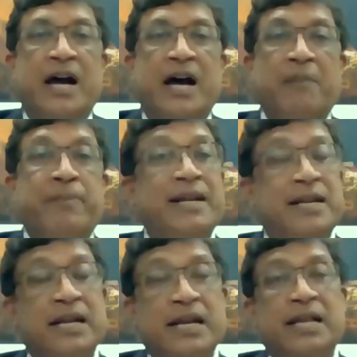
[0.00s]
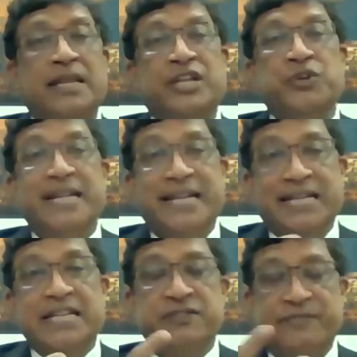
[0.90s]
Uh, but the
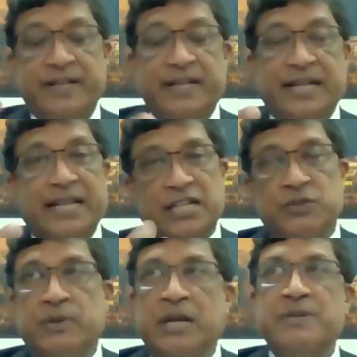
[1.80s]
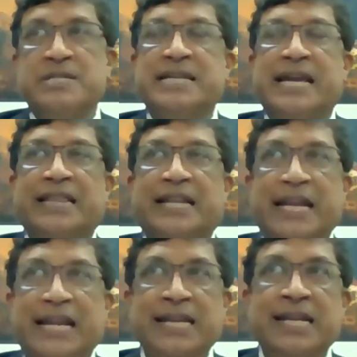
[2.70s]
uniqueness of India, and that is what I was saying, that
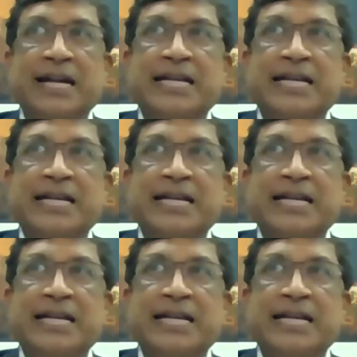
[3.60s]
India